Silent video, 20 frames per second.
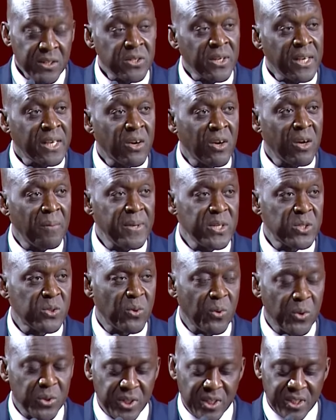the economists
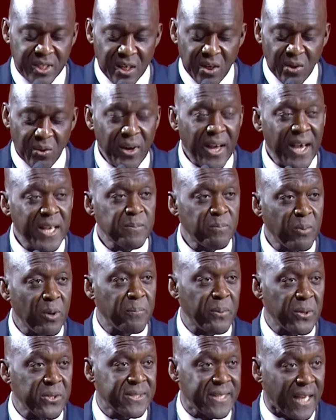call the generalized
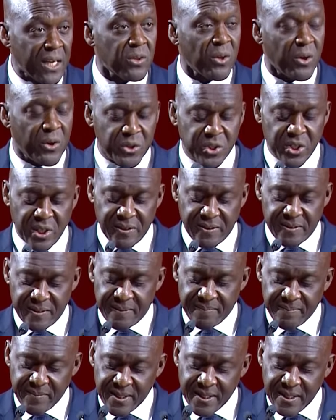purpose technology.
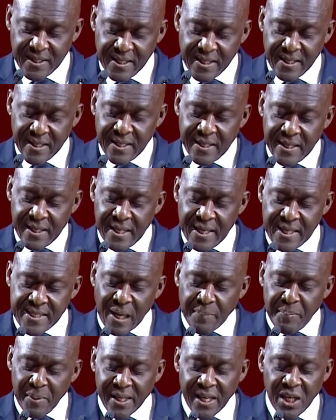
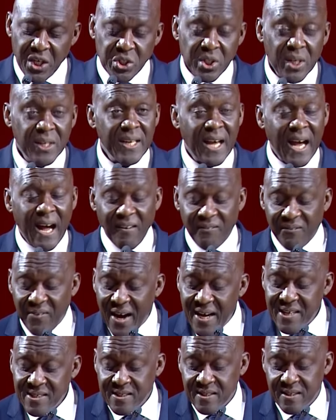Its applications are
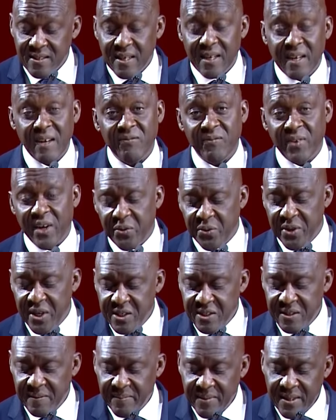vast and
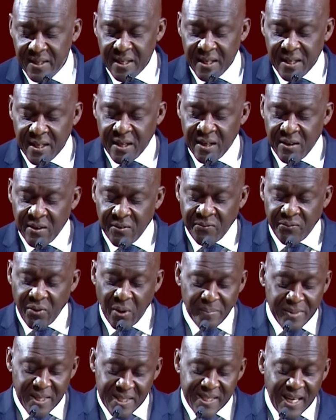varied,
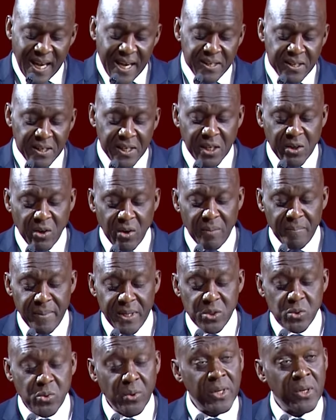from design and
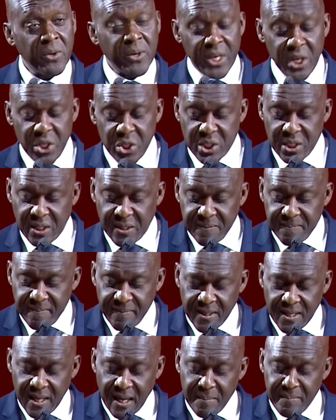economics to
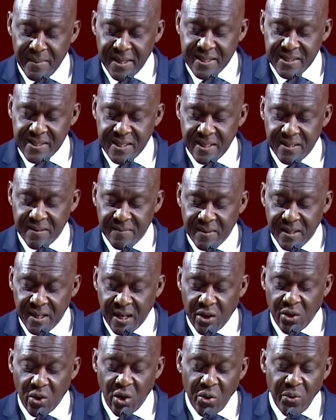education and
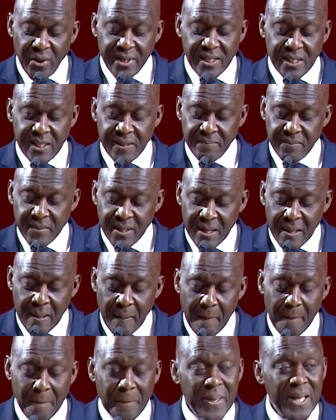medicine, and already
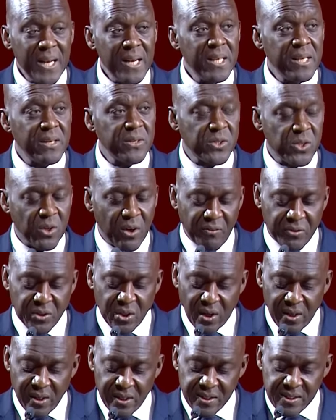billions of
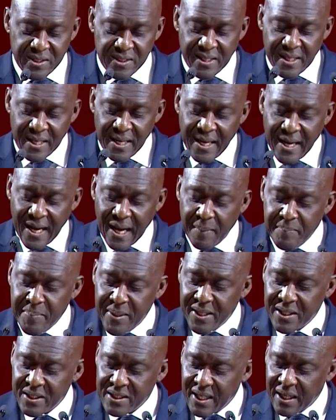dollars are
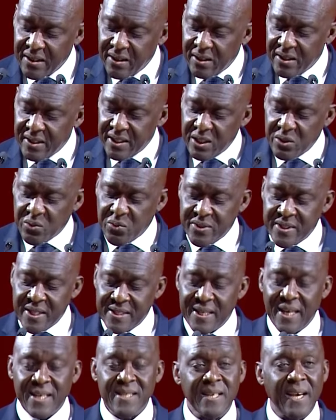being channeled into
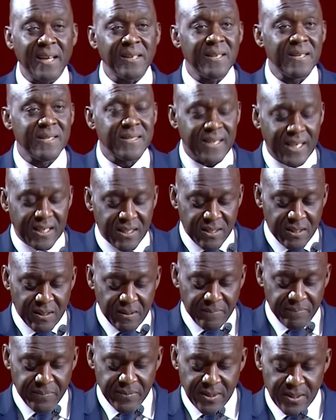this exciting
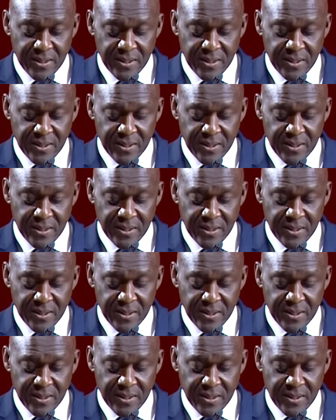sector.